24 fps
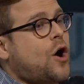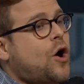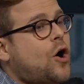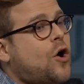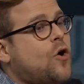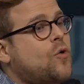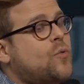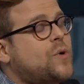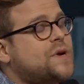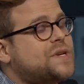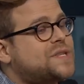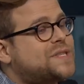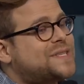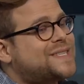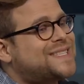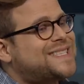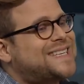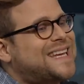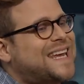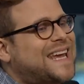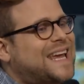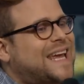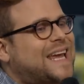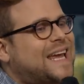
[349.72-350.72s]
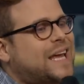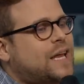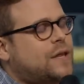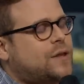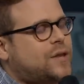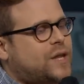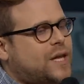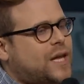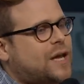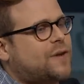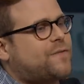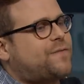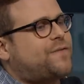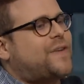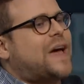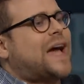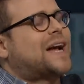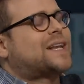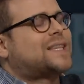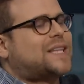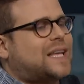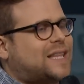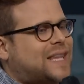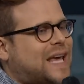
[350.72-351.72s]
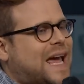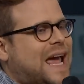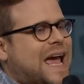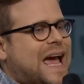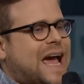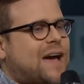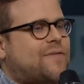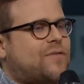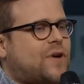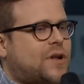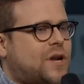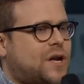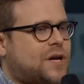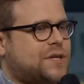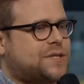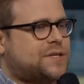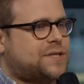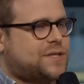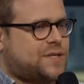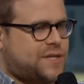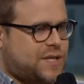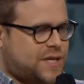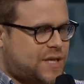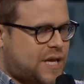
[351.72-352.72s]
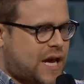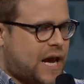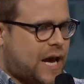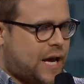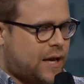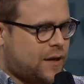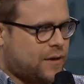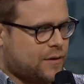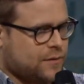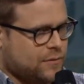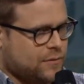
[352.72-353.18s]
always see the effect that they have on us today.